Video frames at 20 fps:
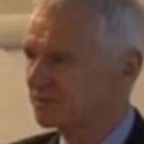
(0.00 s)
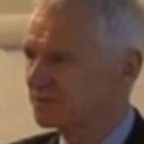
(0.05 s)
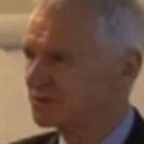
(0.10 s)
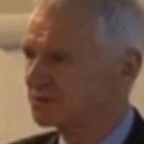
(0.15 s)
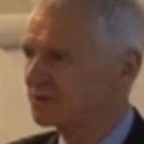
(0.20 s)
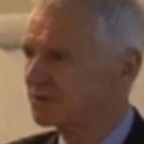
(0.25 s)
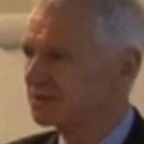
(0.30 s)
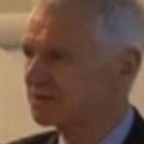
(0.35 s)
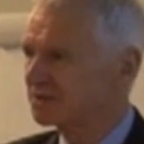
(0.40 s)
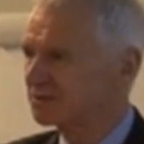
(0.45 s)

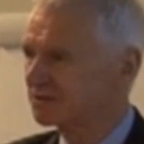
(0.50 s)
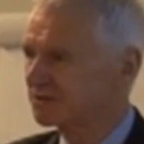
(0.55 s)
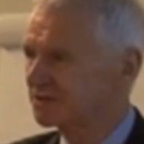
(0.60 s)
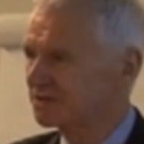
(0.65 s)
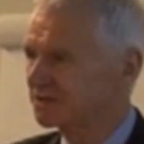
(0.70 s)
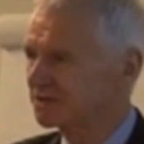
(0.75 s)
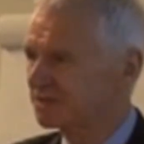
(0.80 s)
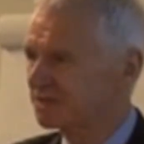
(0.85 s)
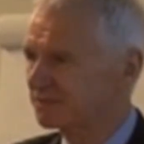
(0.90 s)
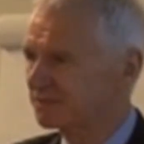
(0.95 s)
between
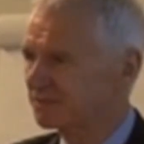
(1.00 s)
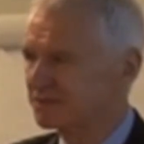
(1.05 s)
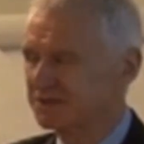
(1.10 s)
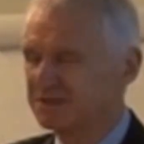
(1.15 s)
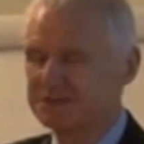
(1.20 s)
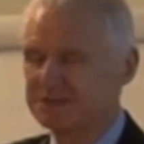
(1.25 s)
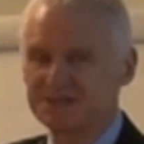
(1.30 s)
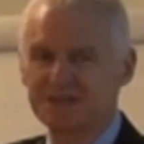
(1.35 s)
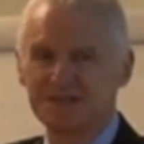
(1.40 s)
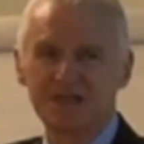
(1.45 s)
Korean
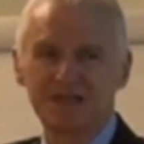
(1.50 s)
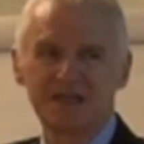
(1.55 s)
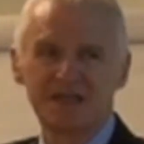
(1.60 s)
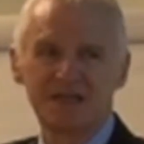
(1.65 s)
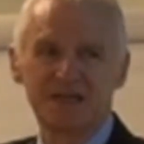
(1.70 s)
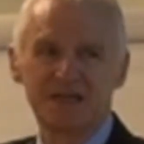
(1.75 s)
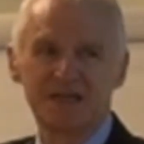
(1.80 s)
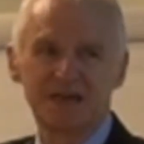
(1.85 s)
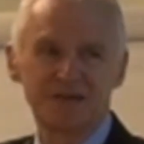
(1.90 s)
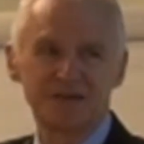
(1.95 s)
companies
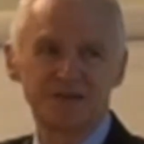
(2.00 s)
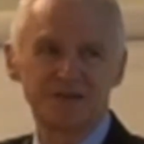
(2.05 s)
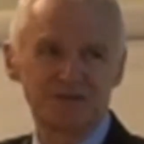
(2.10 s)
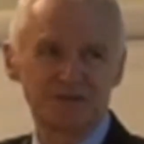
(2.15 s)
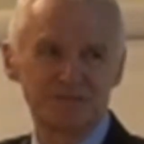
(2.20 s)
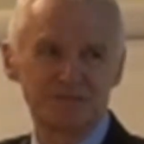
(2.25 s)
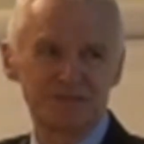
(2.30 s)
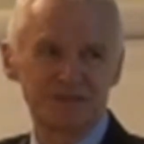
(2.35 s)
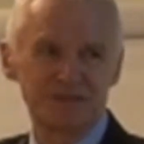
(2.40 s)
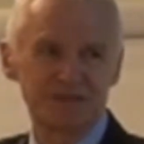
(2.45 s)
and
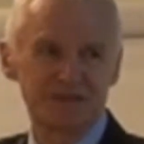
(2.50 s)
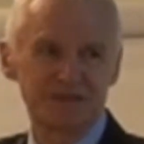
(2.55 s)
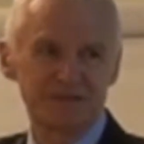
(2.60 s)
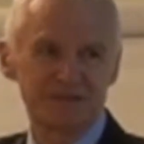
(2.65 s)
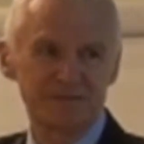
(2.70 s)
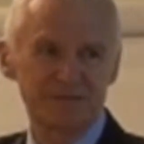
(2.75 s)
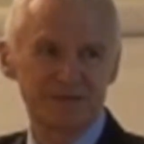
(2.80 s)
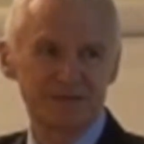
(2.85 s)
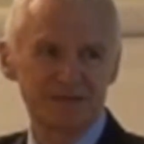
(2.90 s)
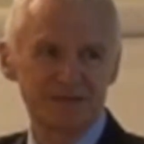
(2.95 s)
European
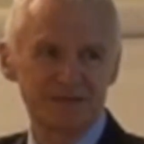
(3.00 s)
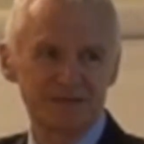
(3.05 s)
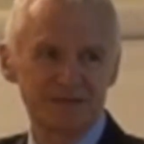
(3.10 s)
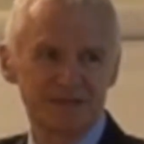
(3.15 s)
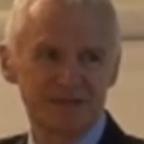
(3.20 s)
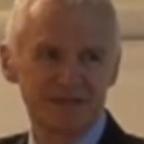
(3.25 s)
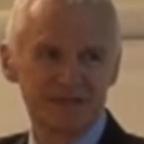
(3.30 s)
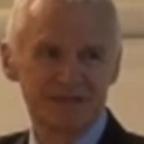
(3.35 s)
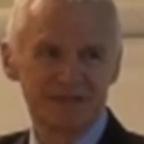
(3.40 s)
companies.